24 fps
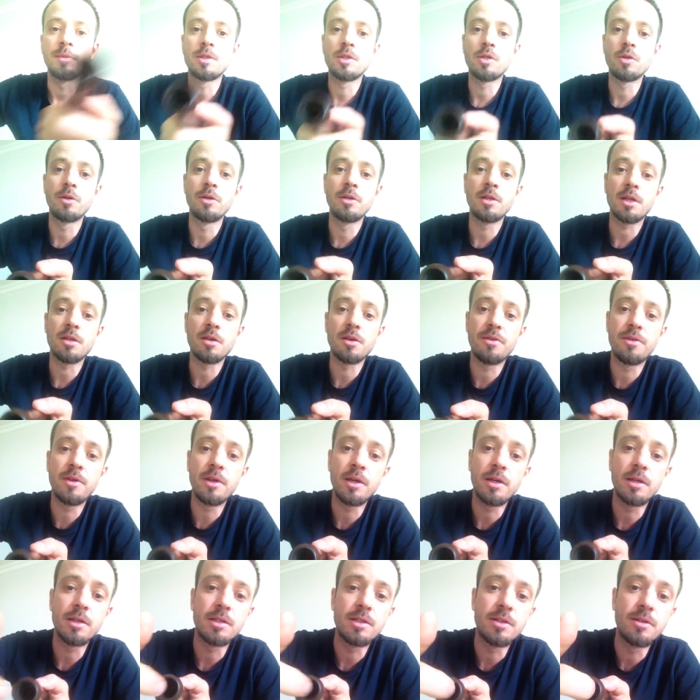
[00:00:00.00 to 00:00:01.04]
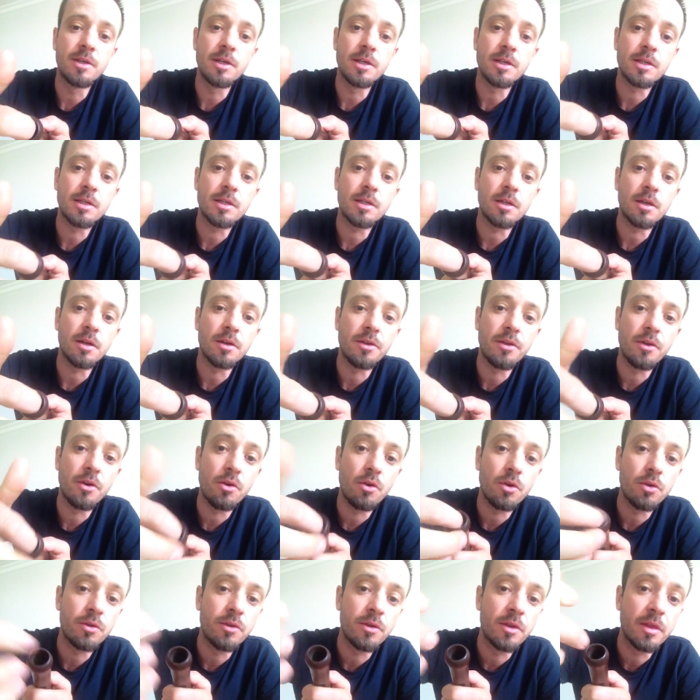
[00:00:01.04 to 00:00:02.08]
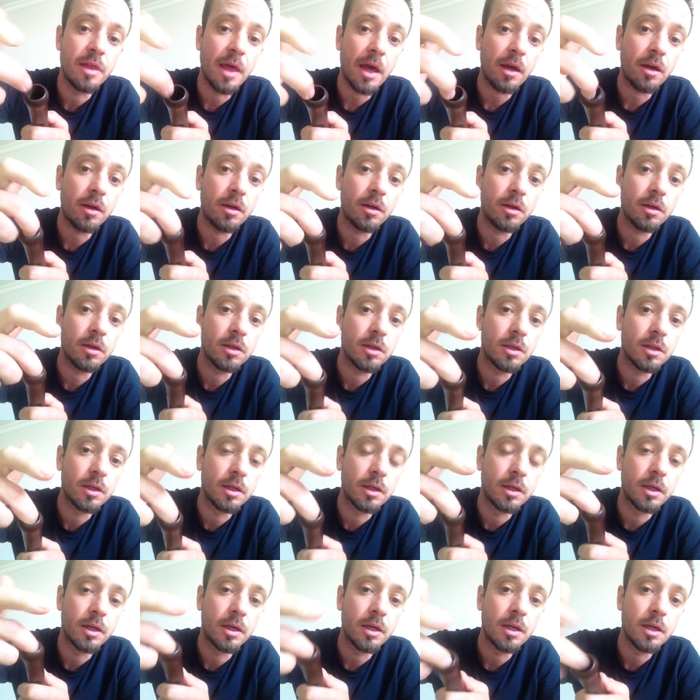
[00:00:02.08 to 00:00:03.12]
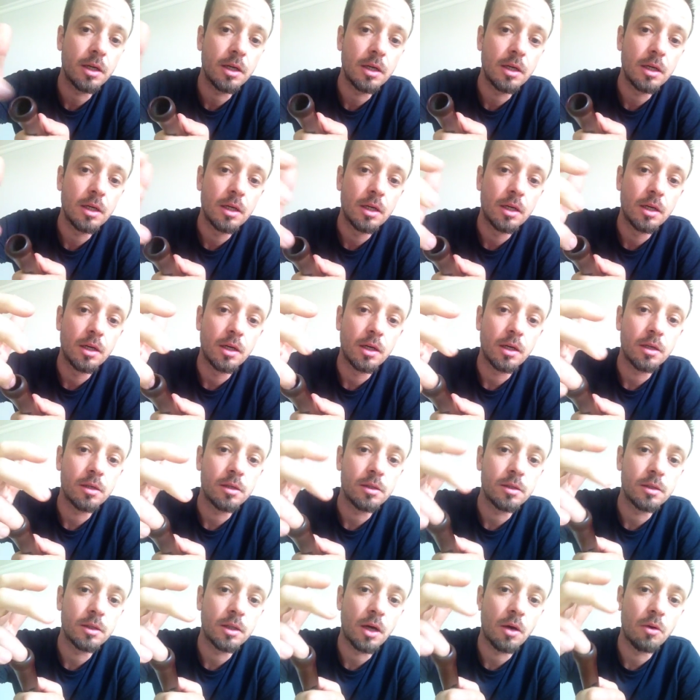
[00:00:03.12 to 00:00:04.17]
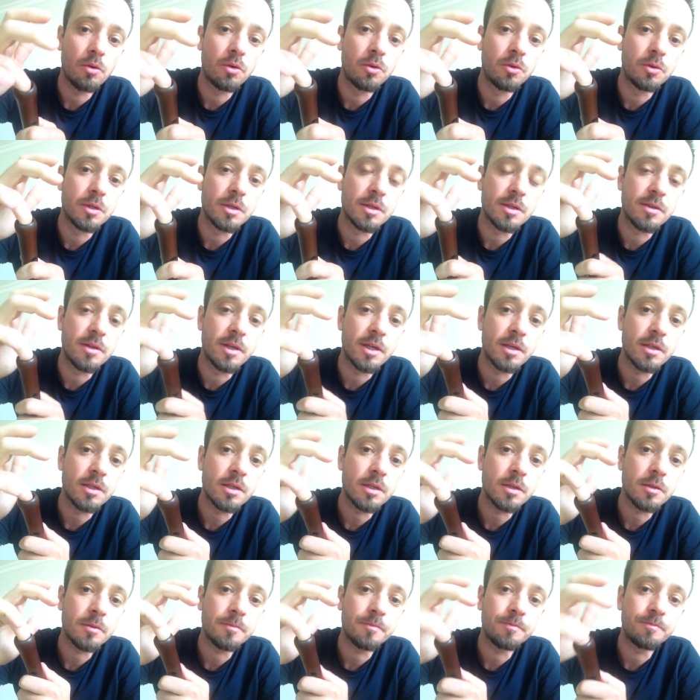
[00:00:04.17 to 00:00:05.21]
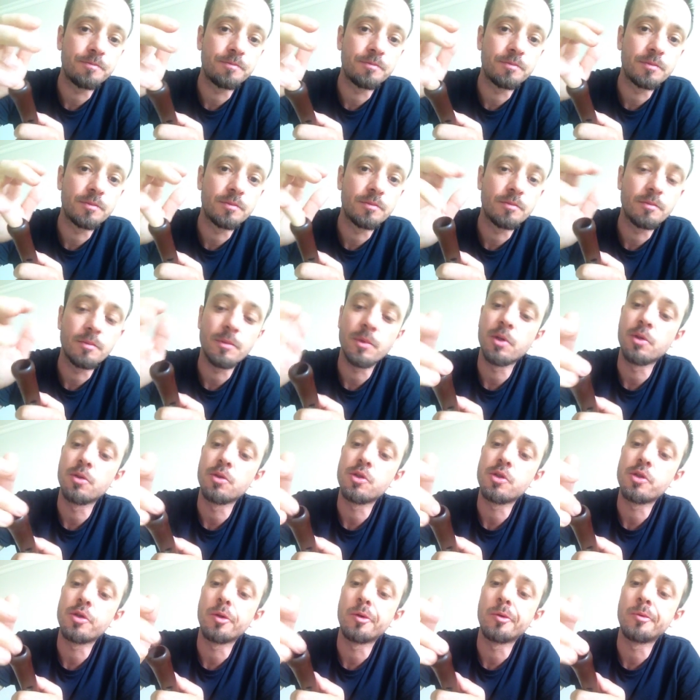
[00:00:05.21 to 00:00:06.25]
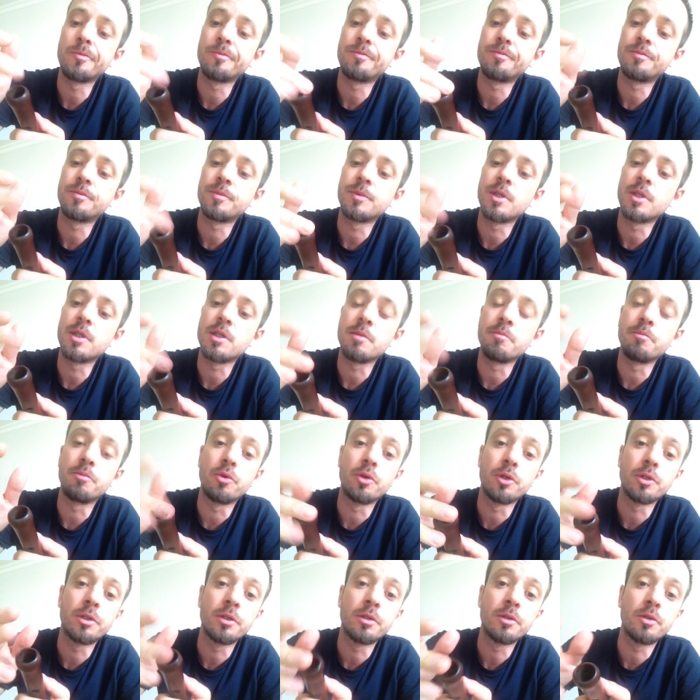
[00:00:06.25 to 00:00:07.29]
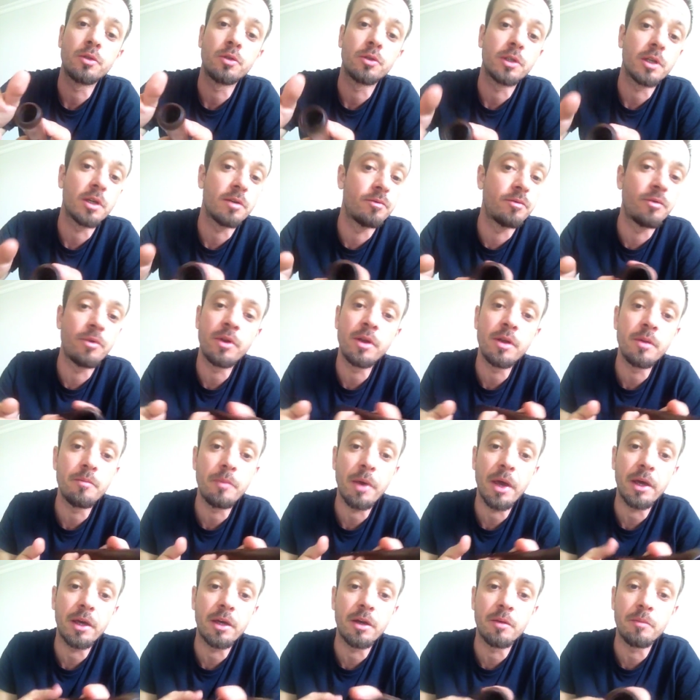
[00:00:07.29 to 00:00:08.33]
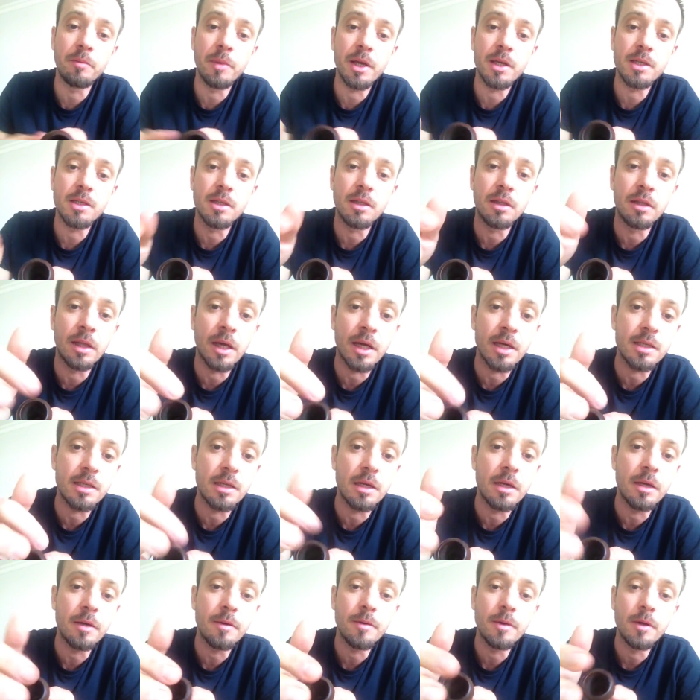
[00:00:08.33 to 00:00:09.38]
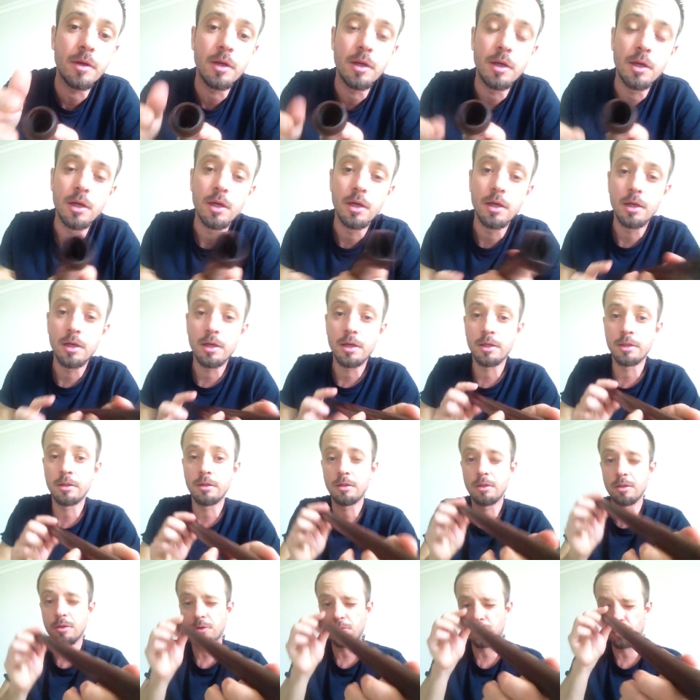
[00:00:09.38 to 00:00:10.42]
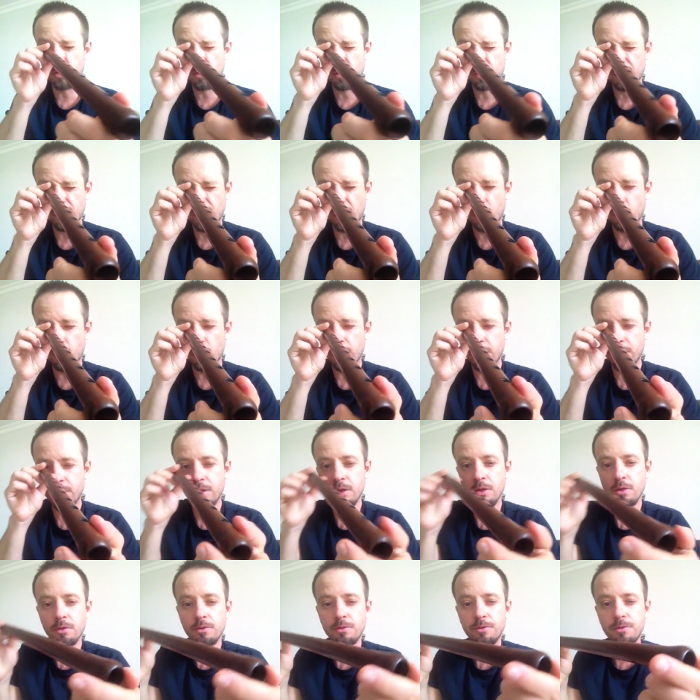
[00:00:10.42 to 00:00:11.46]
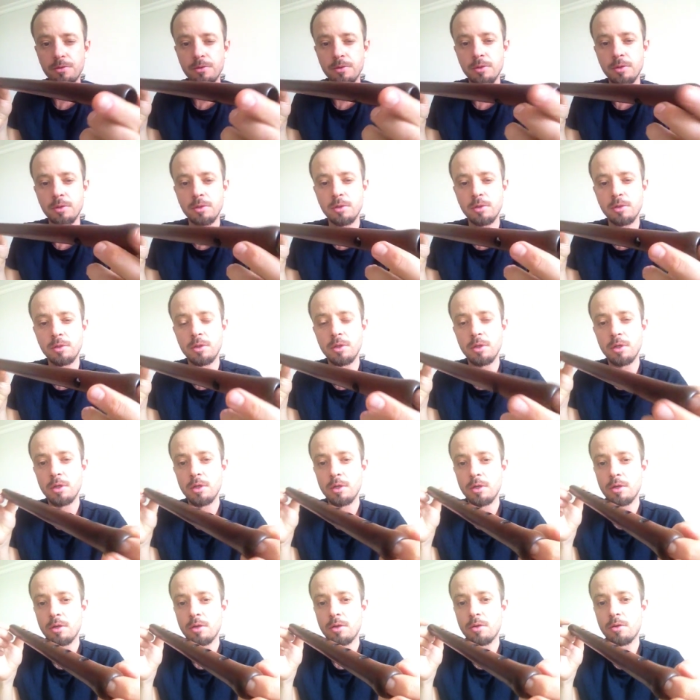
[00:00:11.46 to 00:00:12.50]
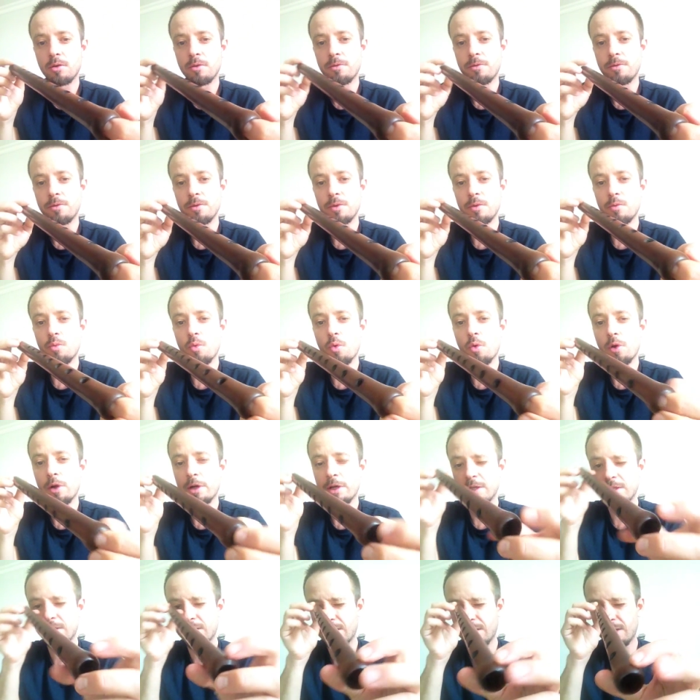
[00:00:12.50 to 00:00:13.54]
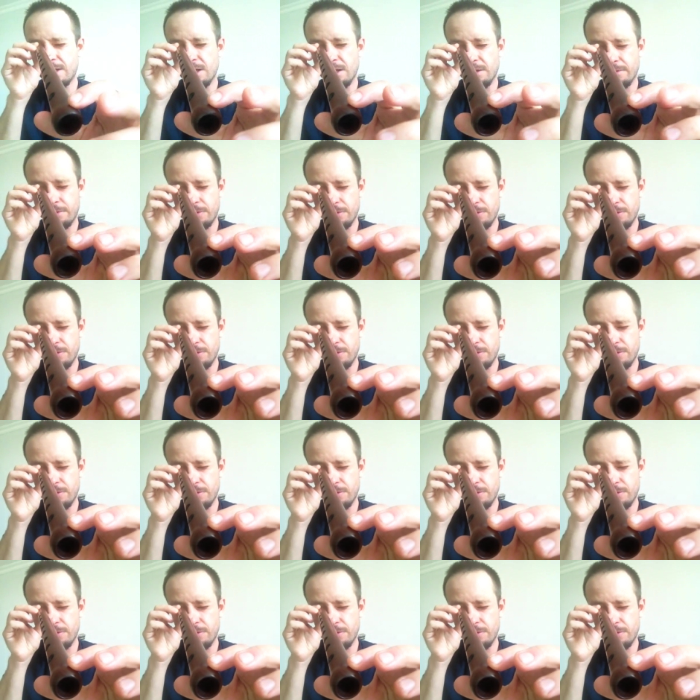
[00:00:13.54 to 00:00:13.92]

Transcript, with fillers: So another thing is this throat, the neck. Yeah, how good is this? Also, it's important. Not every maker makes it nicely, and also the quality of uh, of the work itself.